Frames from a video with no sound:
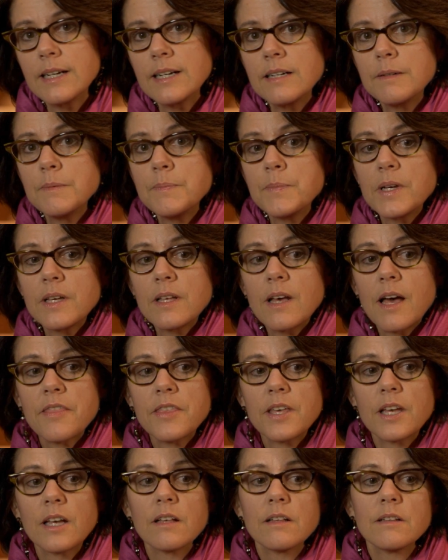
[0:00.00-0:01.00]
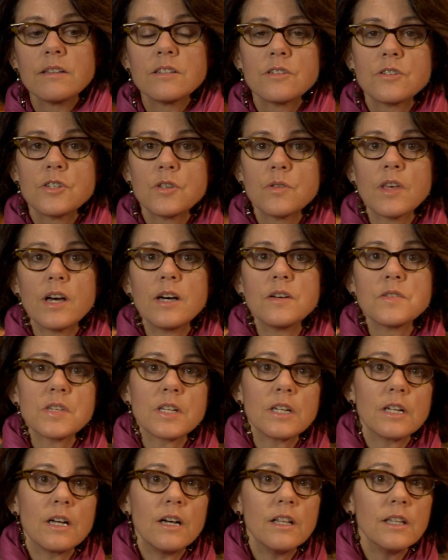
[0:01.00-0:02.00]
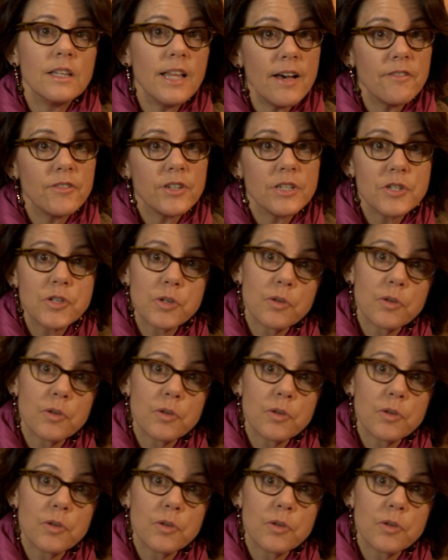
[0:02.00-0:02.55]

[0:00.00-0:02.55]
I think 2011,